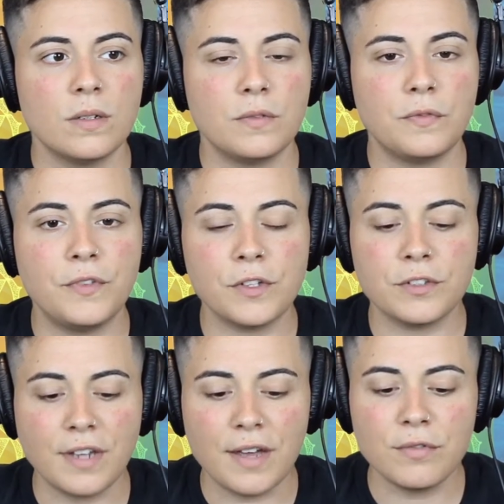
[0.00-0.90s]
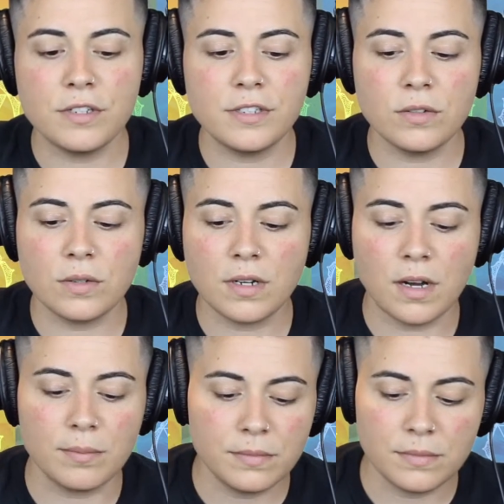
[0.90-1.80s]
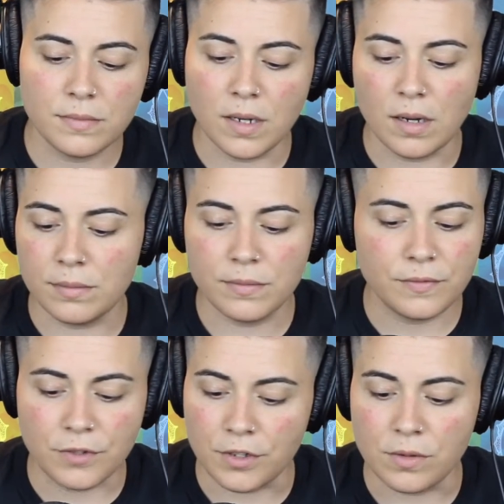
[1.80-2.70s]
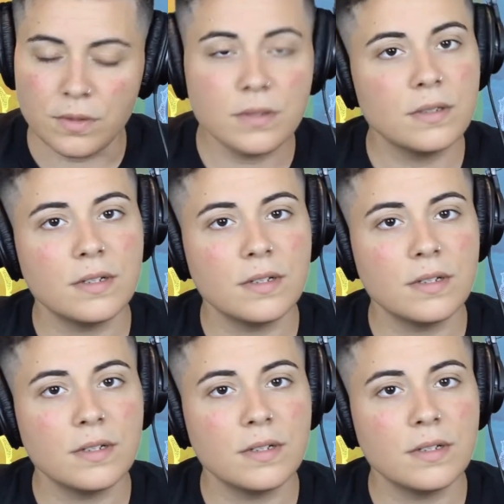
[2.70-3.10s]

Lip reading: fills every single cup up for you